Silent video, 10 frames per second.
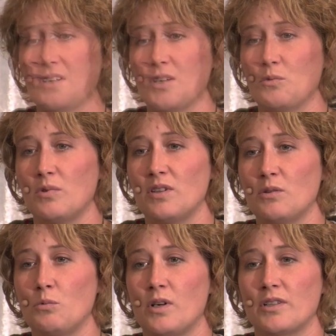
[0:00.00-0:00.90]
And when
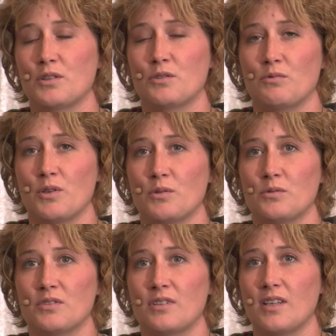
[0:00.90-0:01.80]
the waters
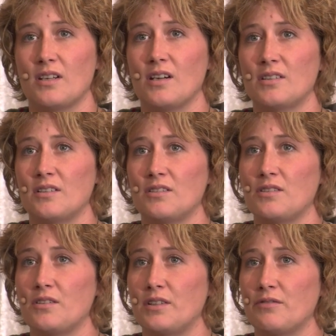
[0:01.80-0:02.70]
rose, they got
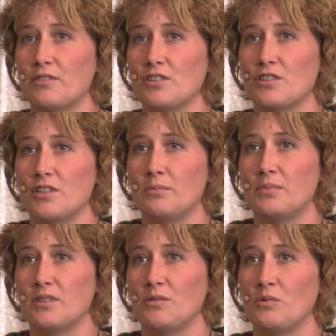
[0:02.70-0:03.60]
into their different
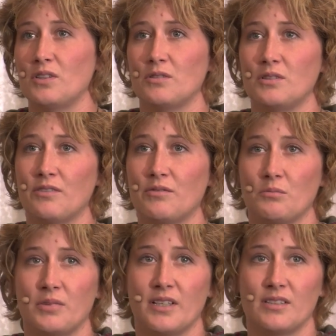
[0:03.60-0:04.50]
ships and went to
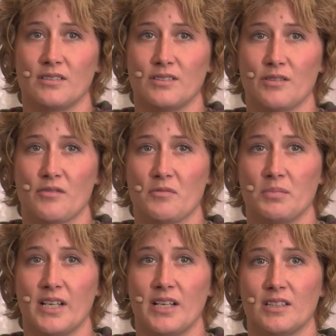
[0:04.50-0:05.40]
different places of our
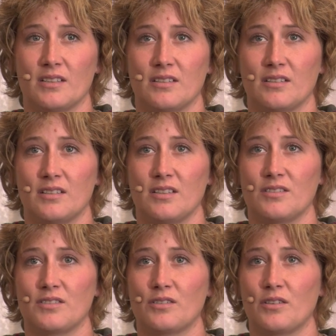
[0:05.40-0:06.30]
planet
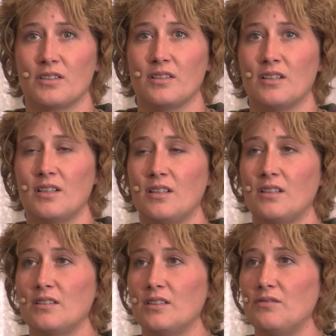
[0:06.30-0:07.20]
and started
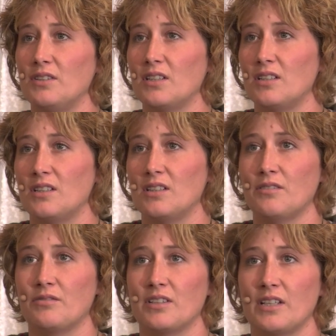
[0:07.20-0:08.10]
living in
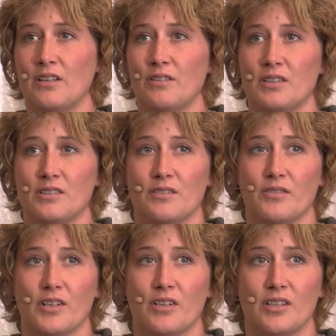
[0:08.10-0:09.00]
different areas
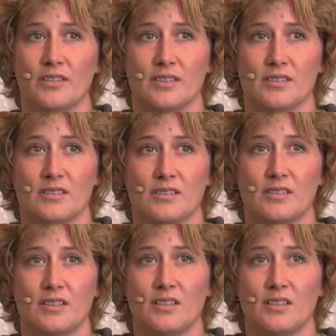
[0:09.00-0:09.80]
of our continents.